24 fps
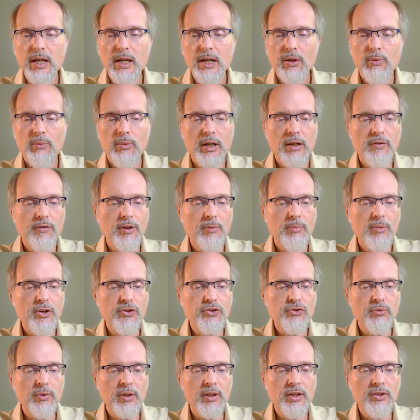one of the most
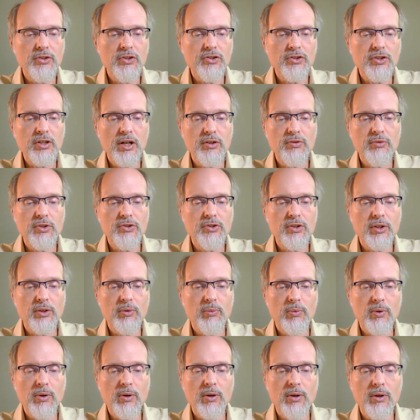religious countries in the
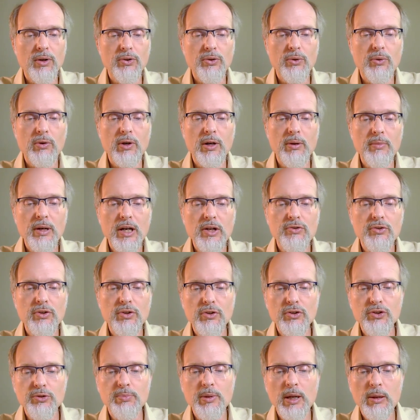world, or a major
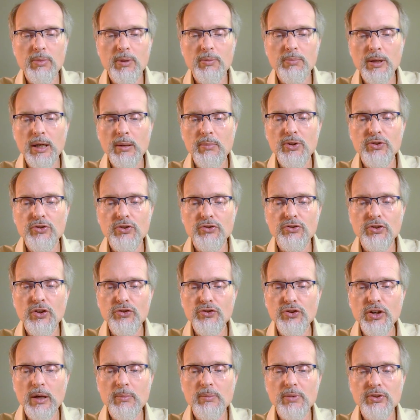newspaper publishes a
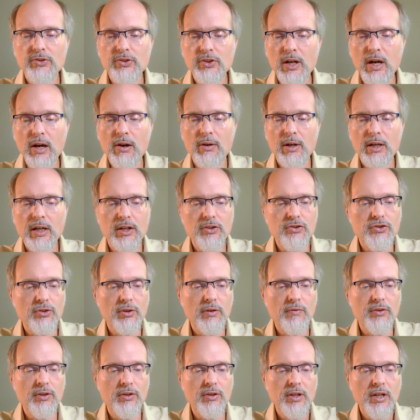shameless caricature
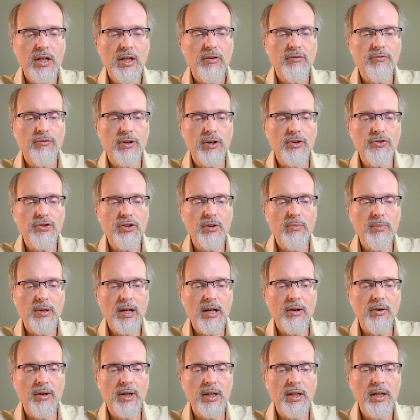of the Virgin
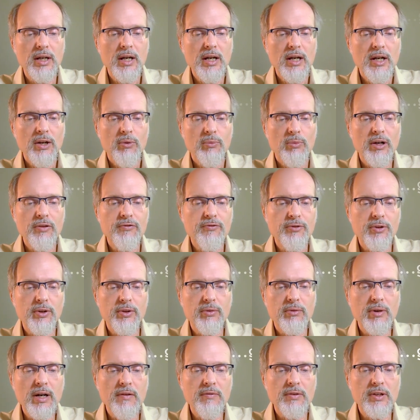Mary, what
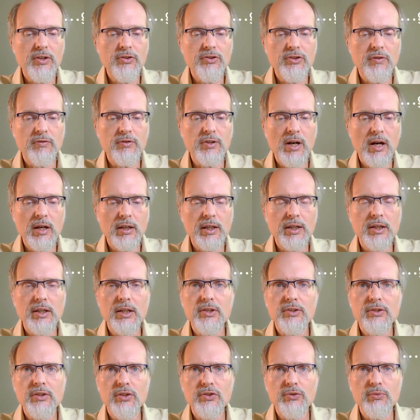further evidence of godliness
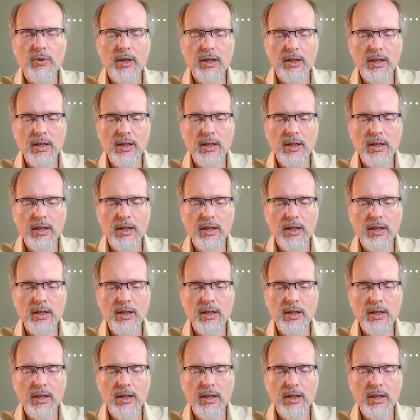does one